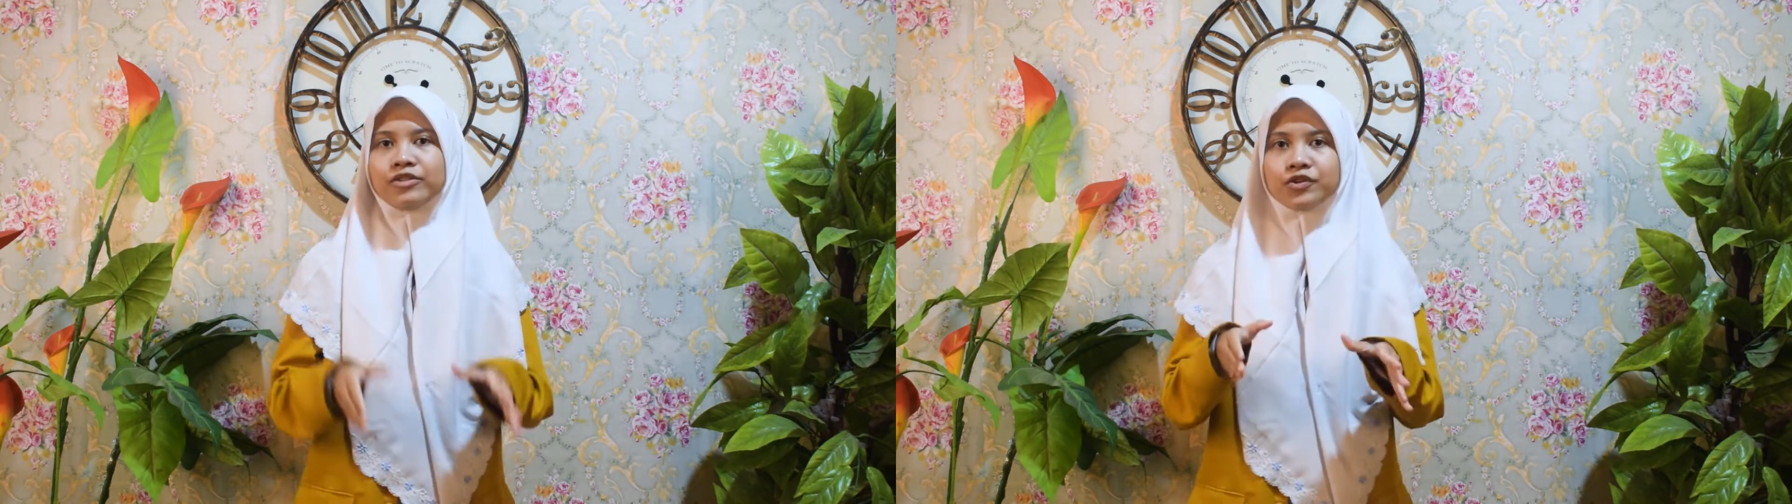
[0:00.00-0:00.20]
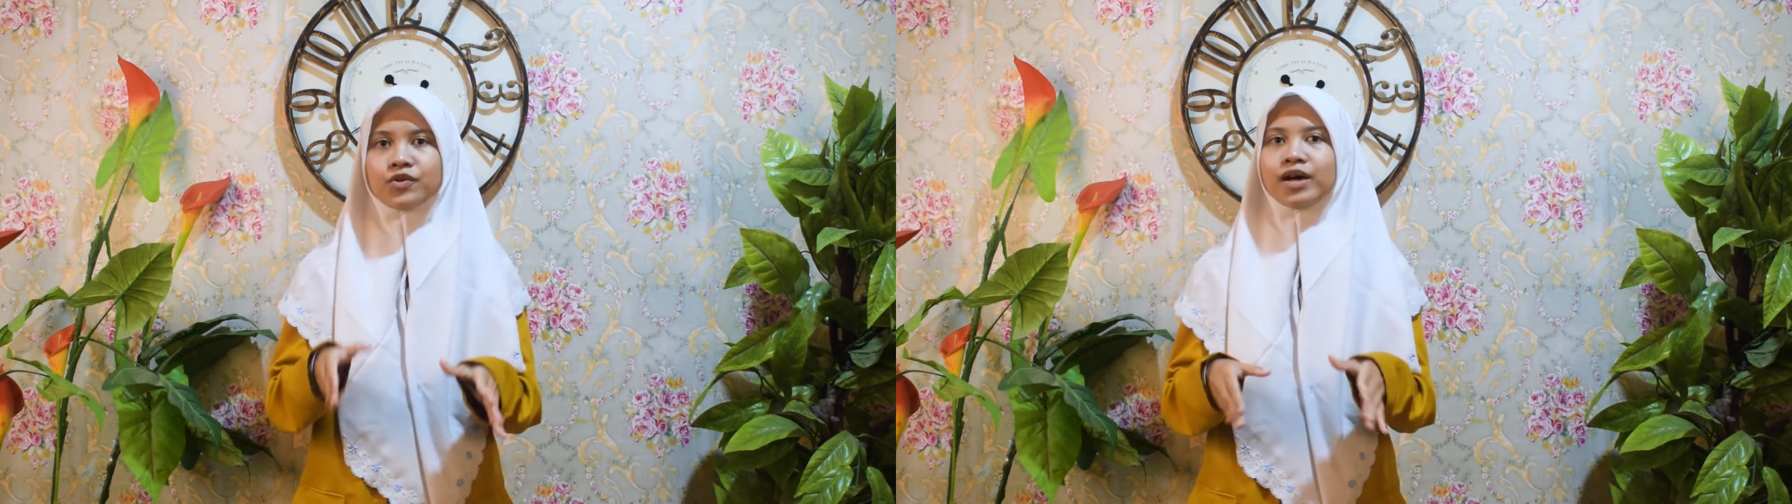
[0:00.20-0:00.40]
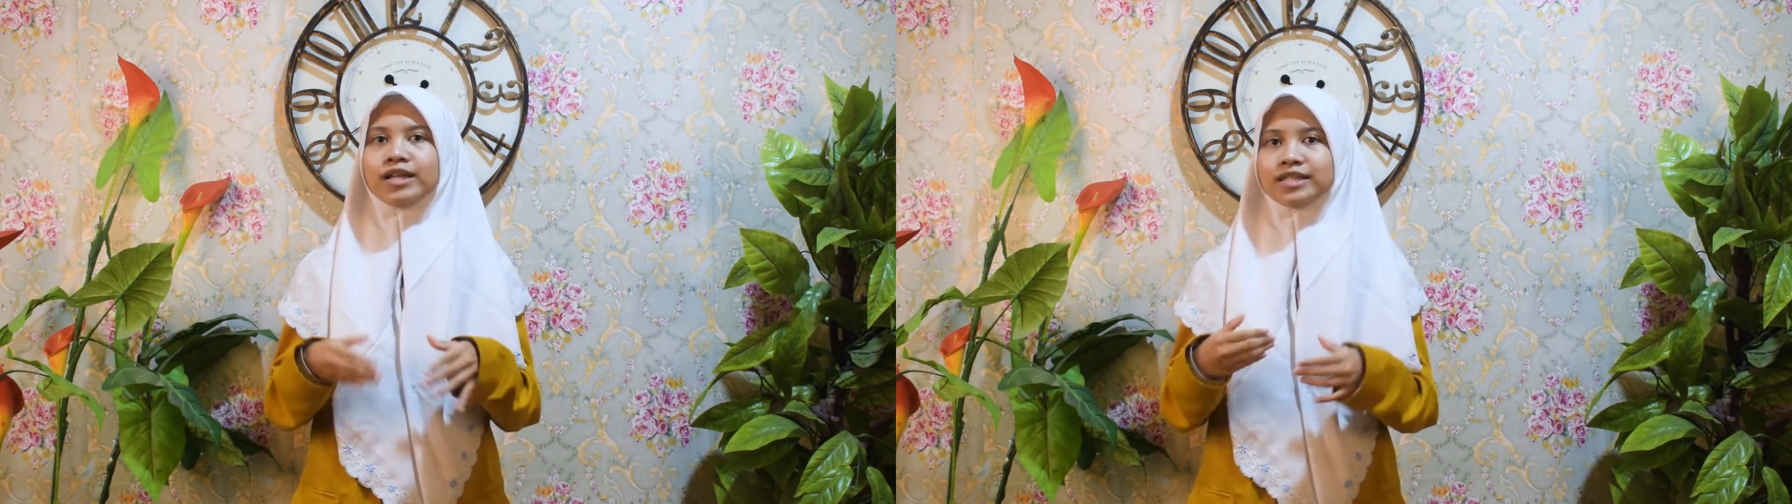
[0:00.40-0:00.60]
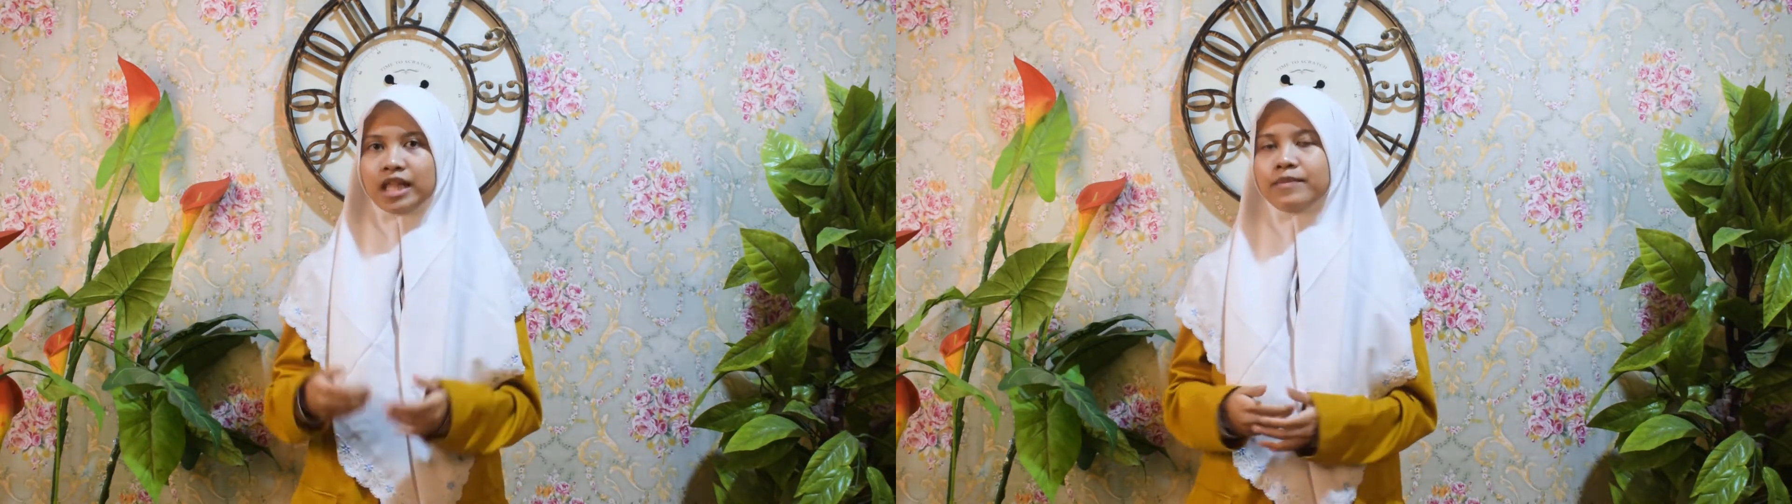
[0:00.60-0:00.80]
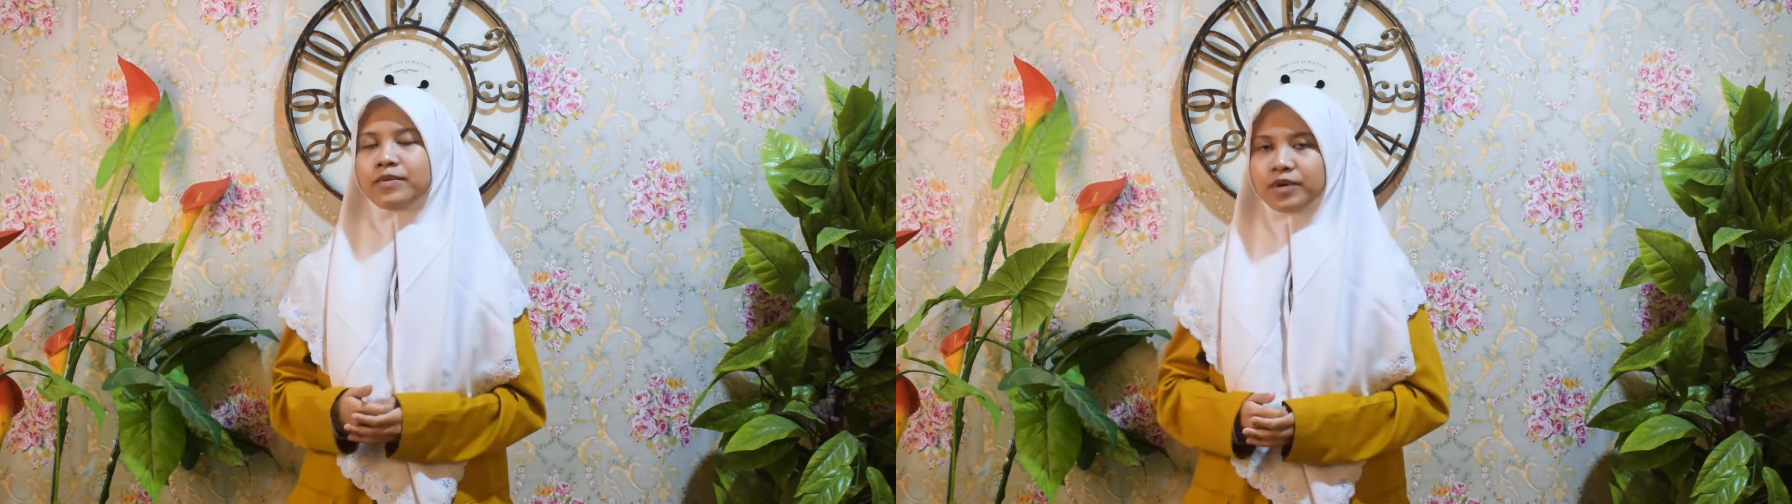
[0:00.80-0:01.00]
through an
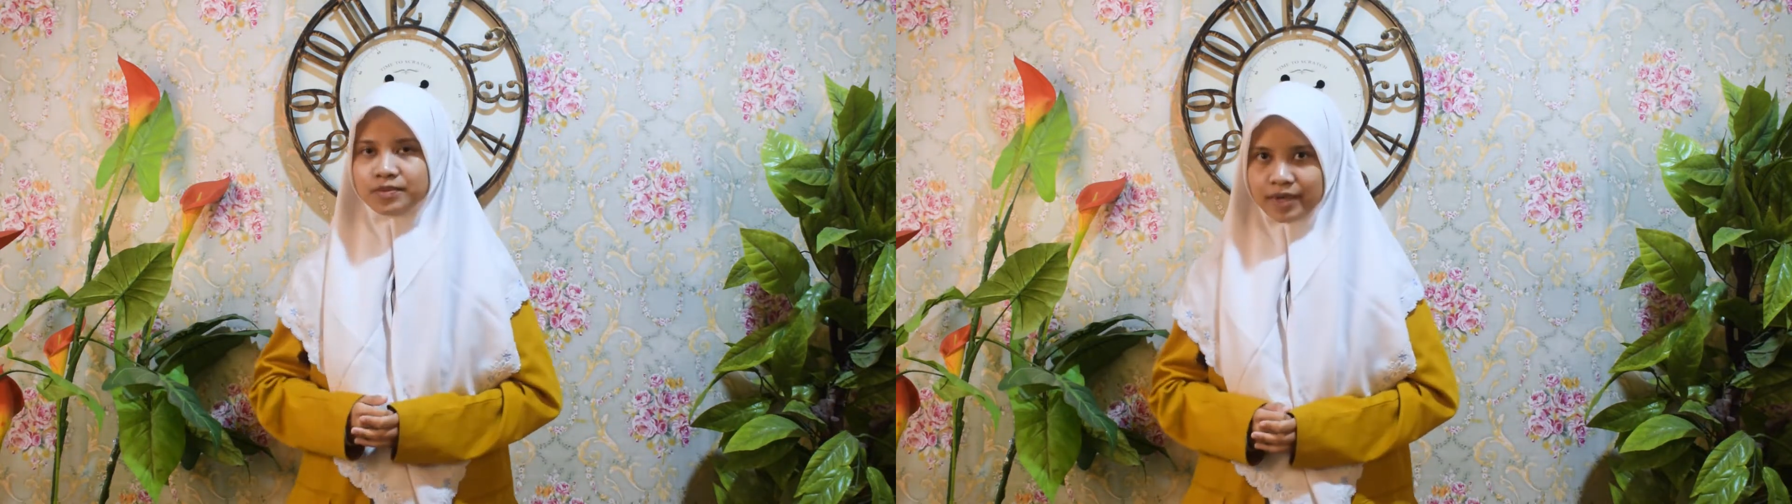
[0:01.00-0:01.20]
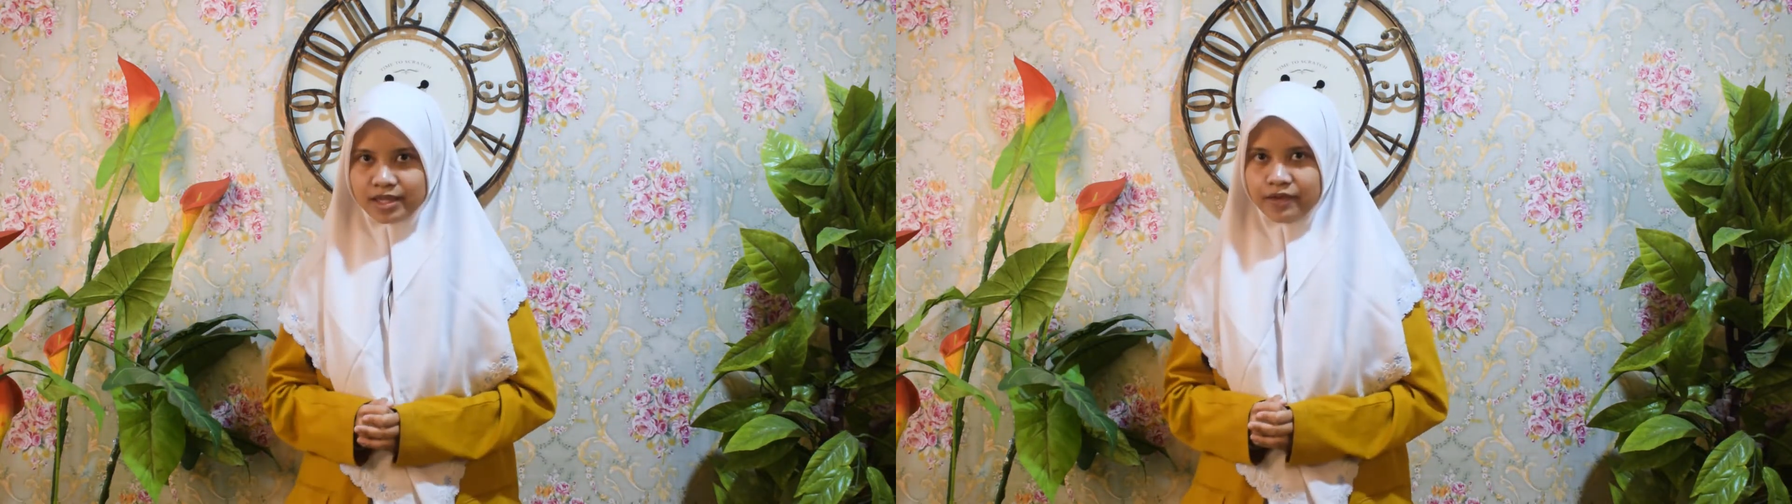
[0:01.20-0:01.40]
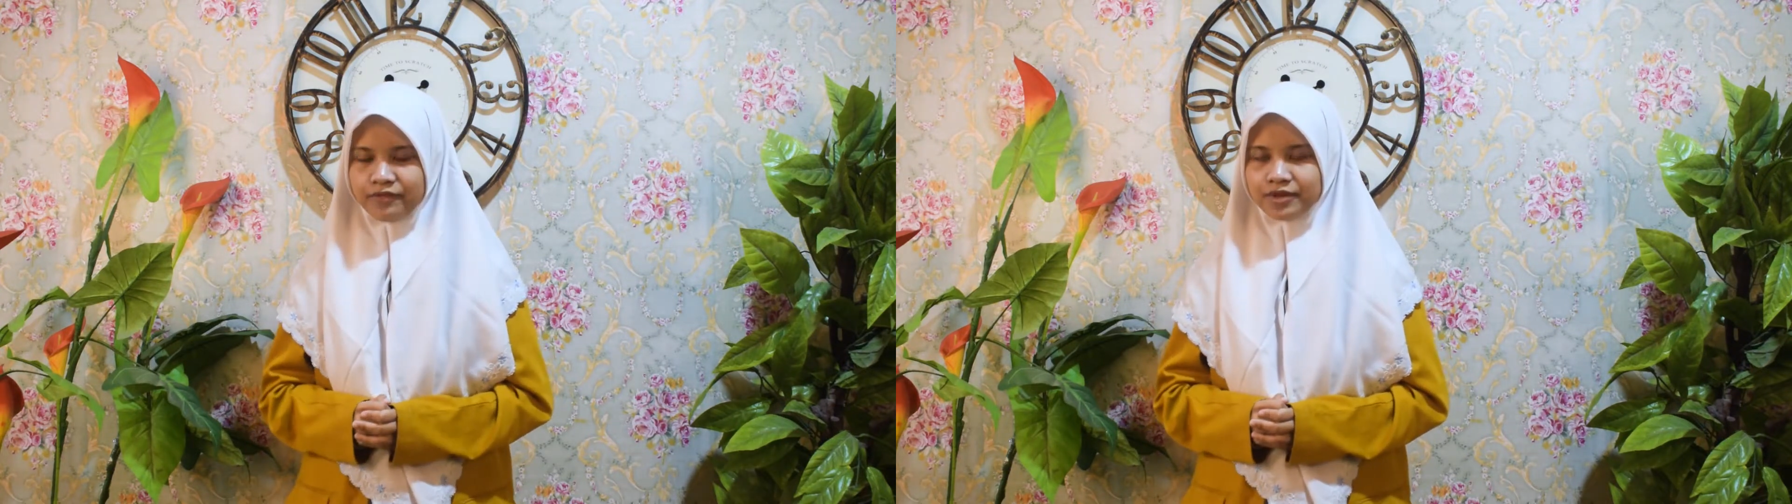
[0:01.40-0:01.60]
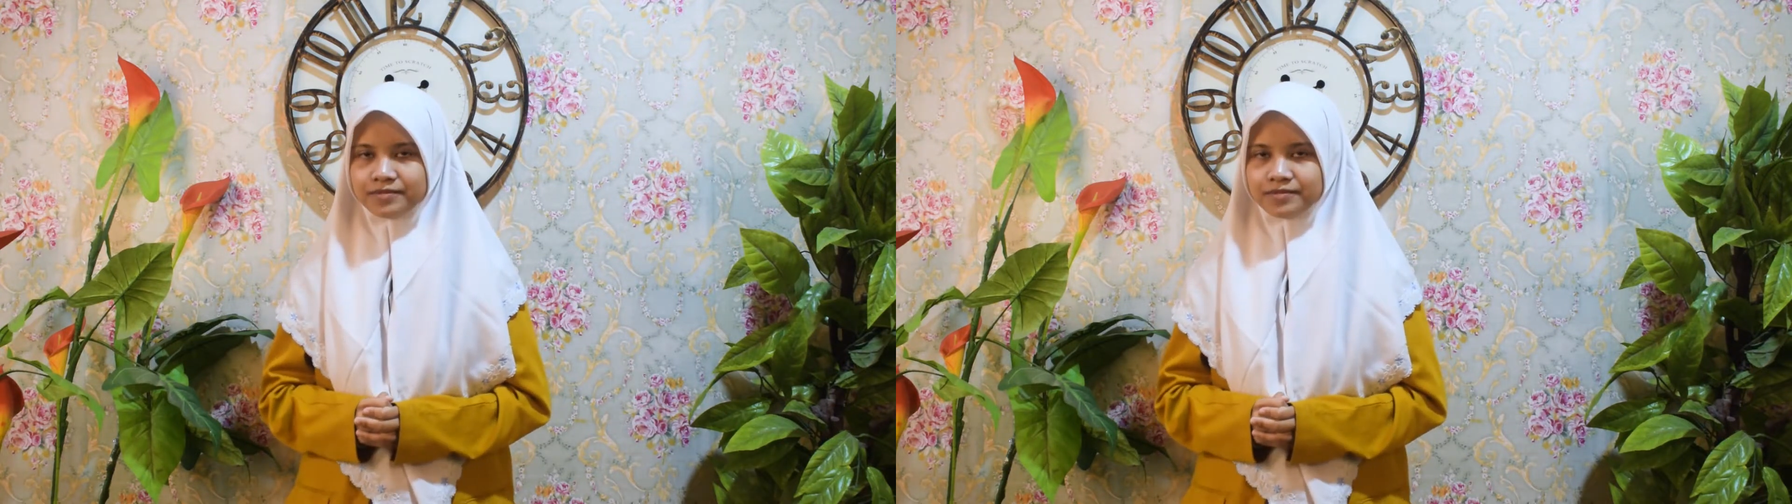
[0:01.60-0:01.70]
Islamic perspective.